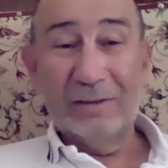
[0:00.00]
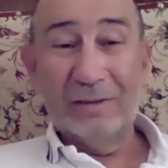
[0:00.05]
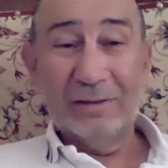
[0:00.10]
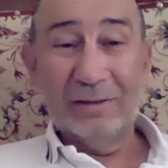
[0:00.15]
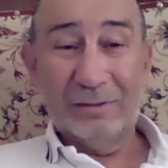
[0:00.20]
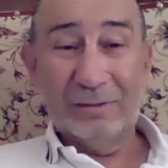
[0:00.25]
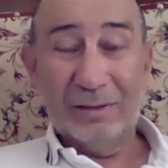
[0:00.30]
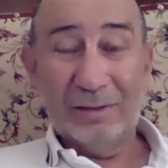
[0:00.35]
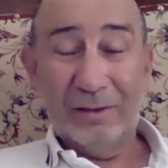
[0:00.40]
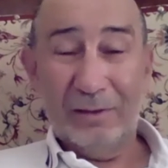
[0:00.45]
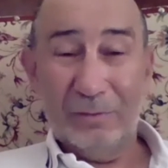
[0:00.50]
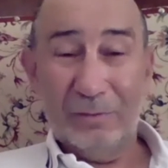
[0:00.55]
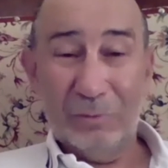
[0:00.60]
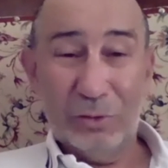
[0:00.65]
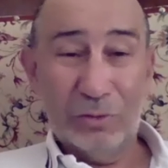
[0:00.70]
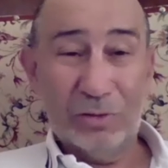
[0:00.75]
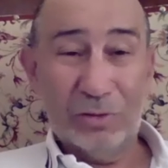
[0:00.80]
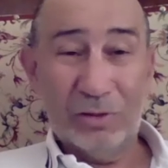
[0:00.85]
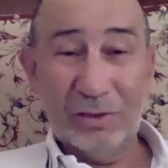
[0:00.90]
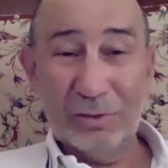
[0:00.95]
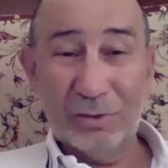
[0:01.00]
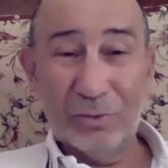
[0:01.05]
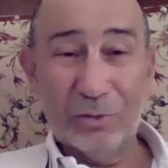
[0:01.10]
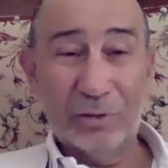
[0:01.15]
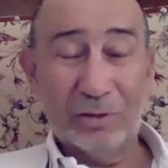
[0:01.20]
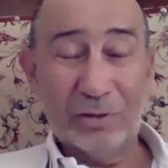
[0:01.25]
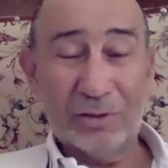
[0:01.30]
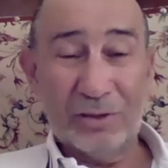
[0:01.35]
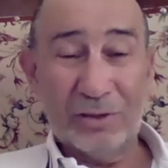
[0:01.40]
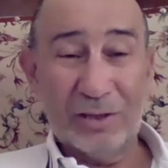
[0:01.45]
I'm not
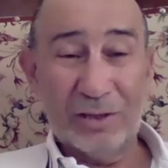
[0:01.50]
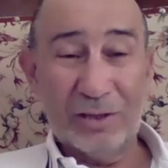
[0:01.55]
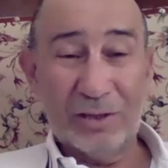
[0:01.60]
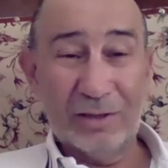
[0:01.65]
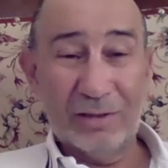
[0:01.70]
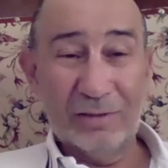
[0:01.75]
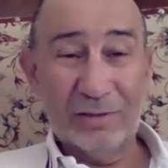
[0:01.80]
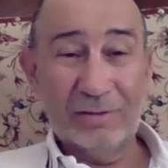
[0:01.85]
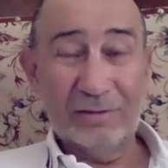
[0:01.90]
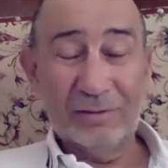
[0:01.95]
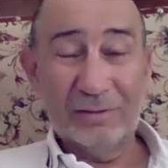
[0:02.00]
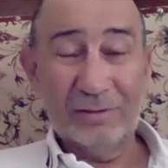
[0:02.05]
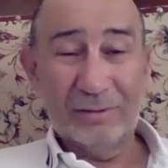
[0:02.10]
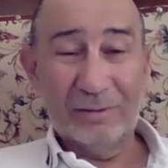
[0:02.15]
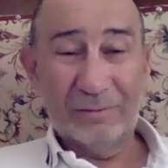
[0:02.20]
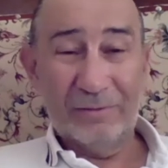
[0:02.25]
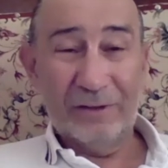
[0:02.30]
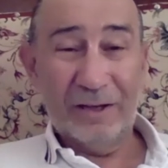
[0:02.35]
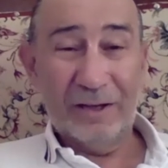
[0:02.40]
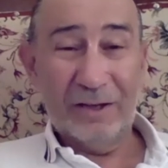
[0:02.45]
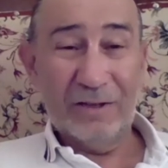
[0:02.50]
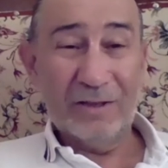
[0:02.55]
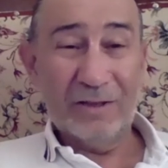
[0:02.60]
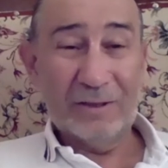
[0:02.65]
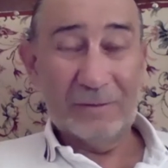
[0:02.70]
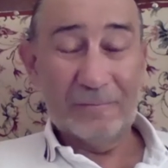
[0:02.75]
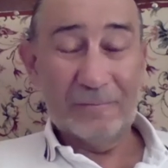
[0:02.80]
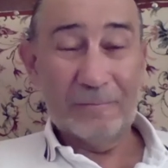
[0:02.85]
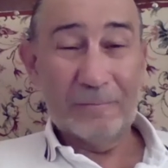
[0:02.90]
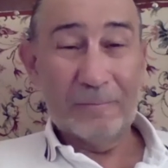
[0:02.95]
heroic struggle
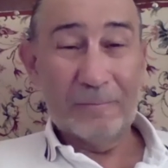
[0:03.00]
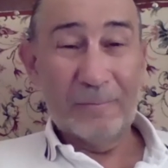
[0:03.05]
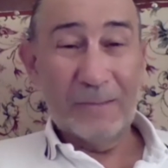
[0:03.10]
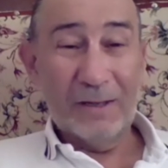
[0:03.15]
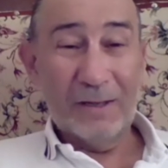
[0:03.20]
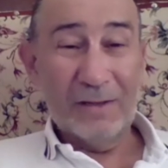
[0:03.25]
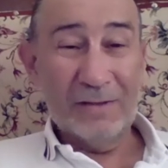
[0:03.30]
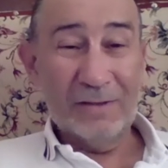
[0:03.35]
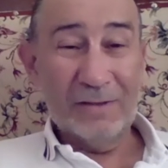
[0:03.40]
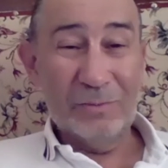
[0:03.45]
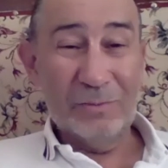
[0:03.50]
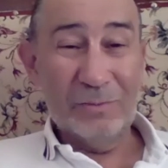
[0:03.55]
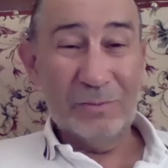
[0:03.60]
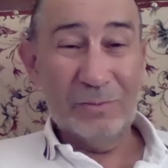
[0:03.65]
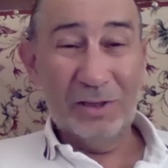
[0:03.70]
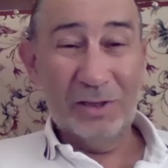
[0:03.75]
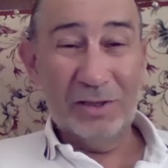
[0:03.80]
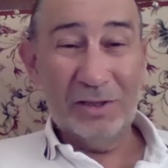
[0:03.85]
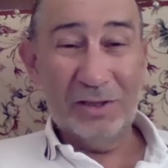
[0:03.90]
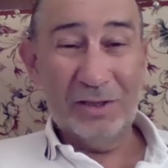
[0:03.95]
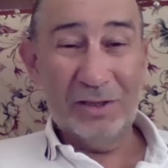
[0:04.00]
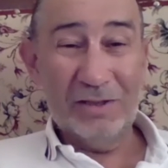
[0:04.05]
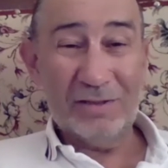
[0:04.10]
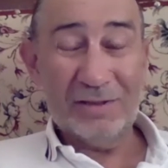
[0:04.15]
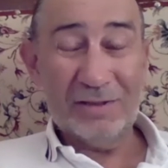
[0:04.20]
fighter in the barricades.